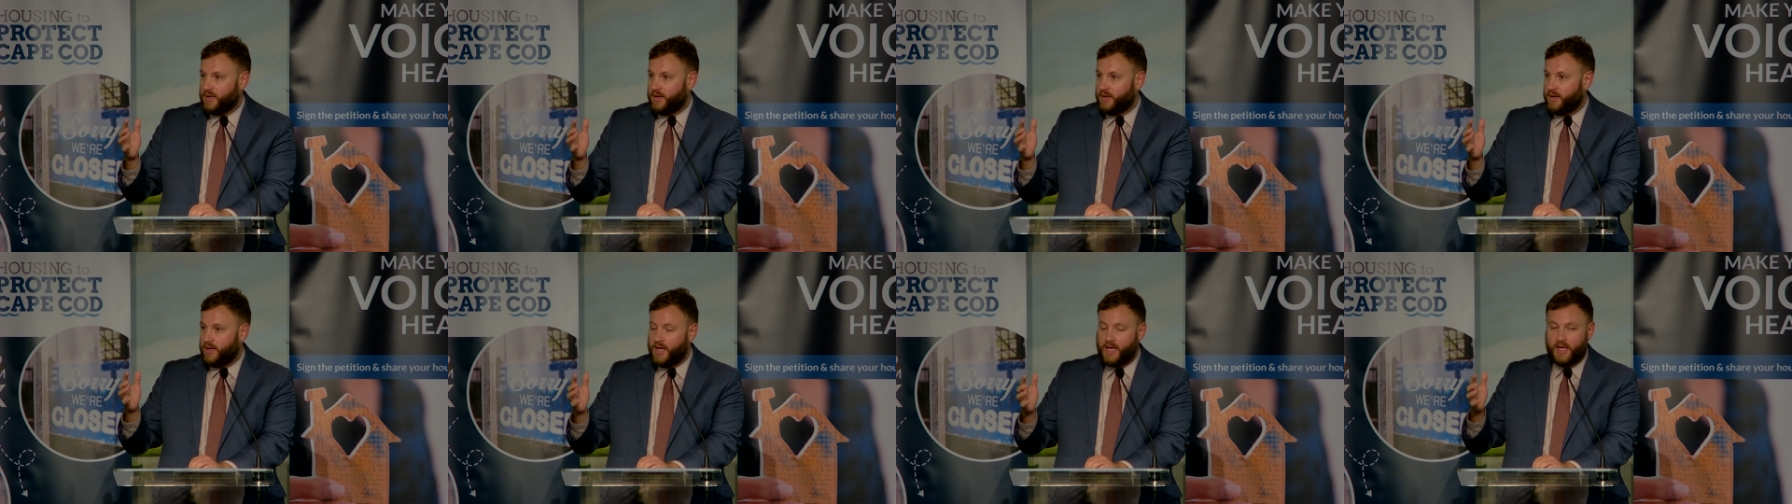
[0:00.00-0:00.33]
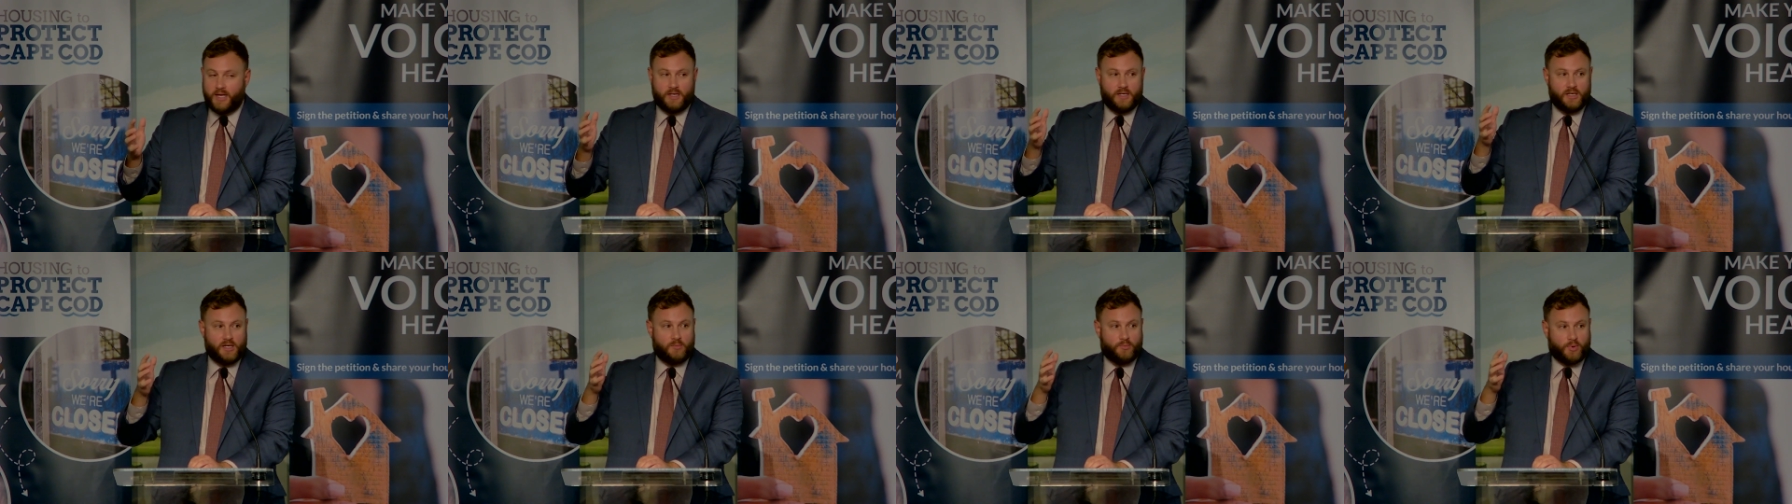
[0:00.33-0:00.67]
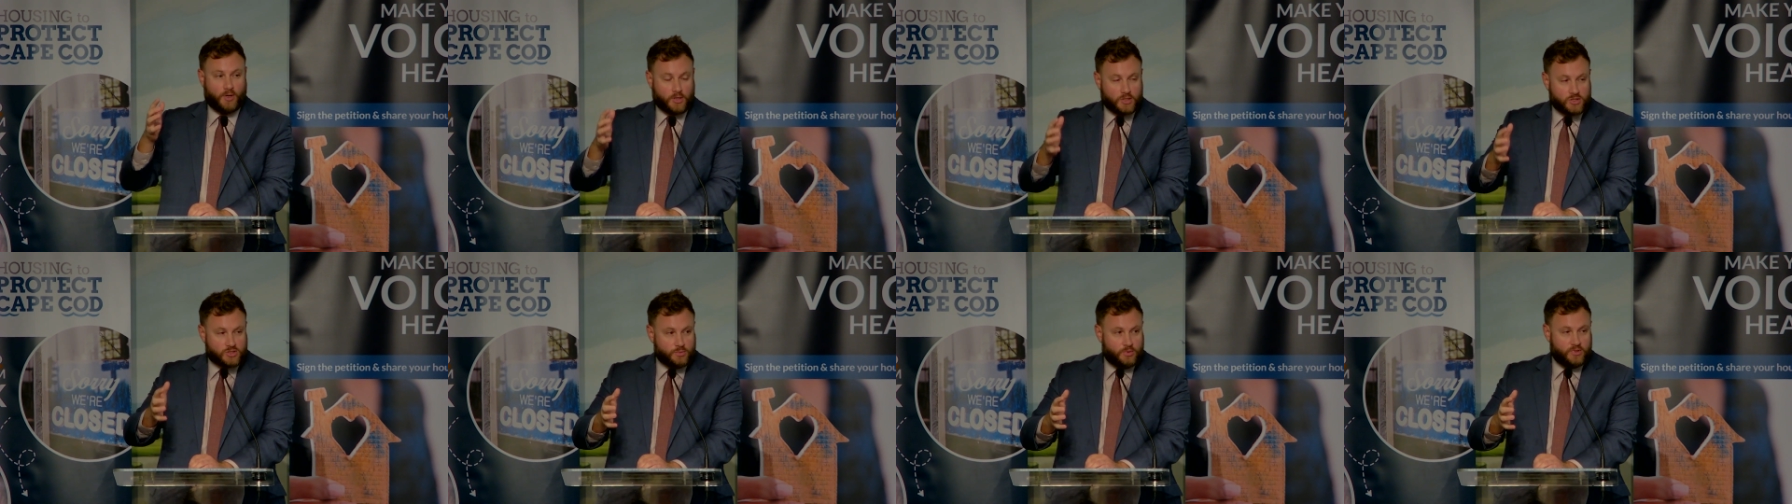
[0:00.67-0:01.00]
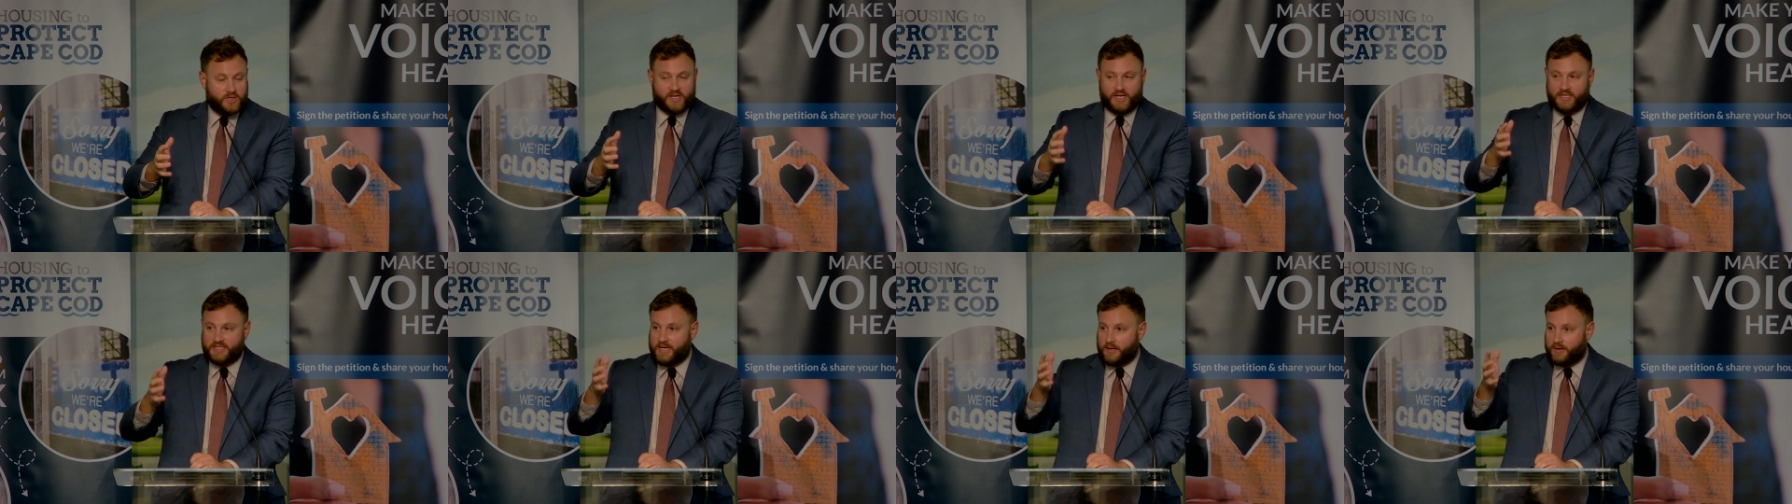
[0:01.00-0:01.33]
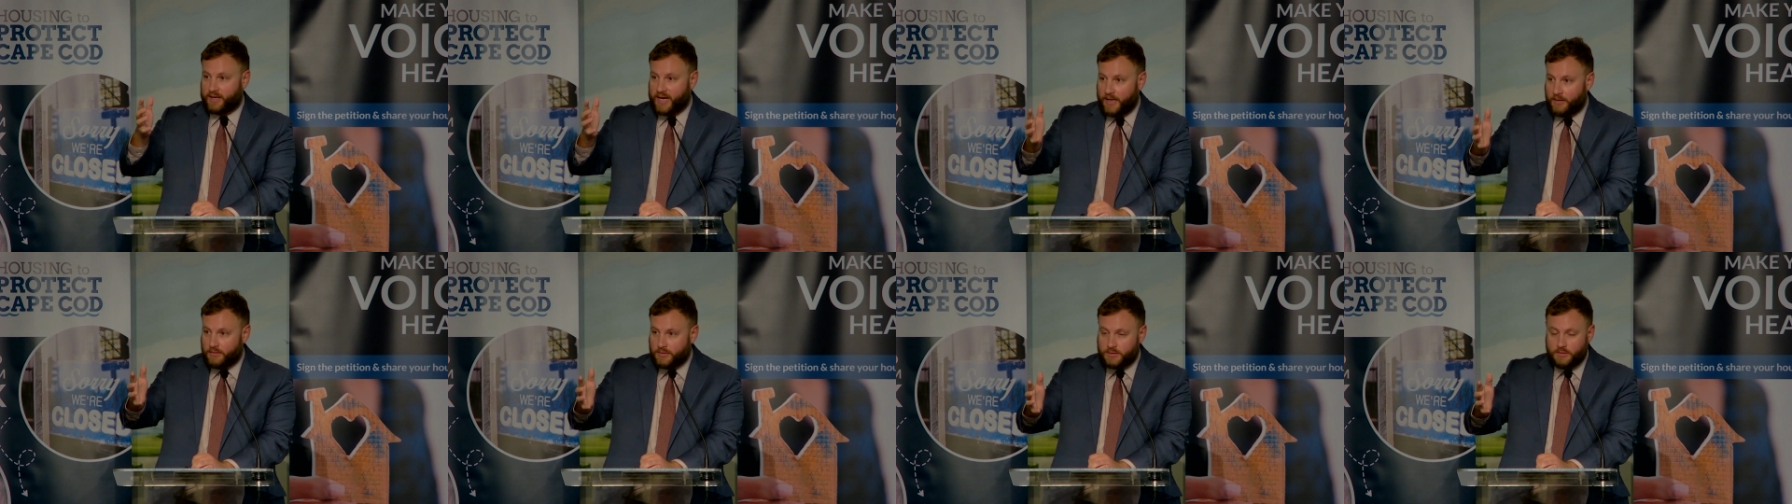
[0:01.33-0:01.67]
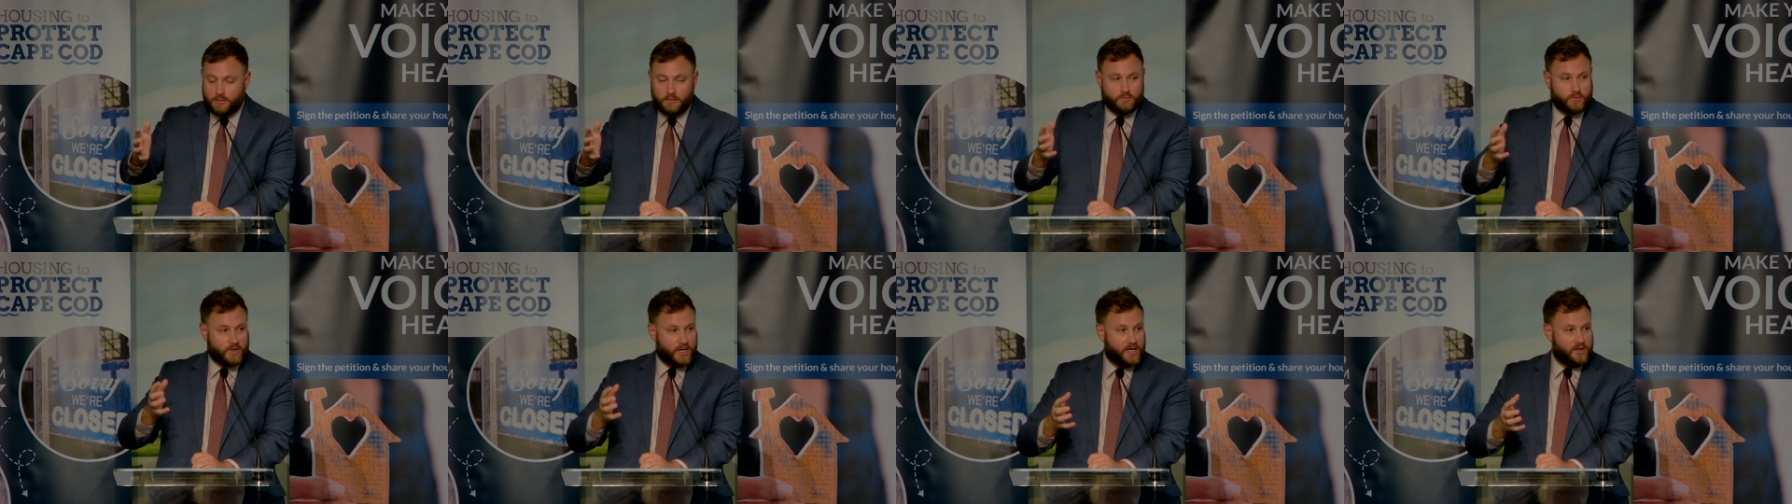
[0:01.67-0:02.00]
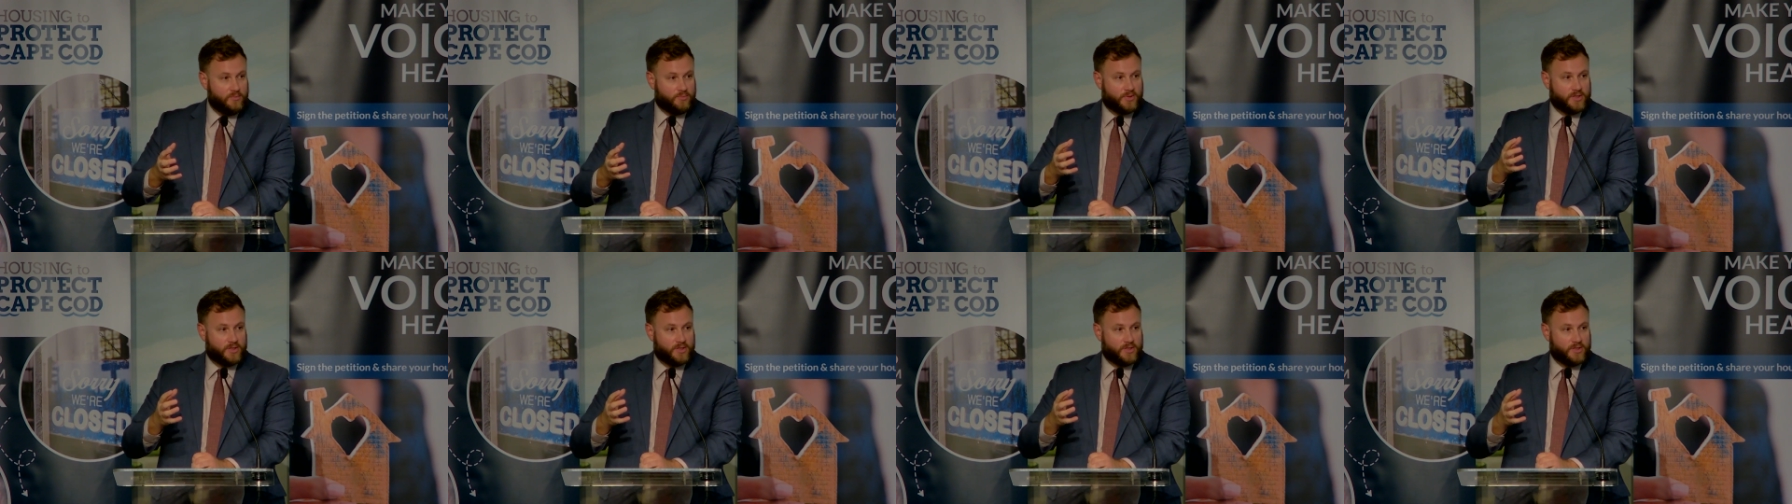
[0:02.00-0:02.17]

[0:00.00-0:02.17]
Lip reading: And in Barnstable, you got a town council, right?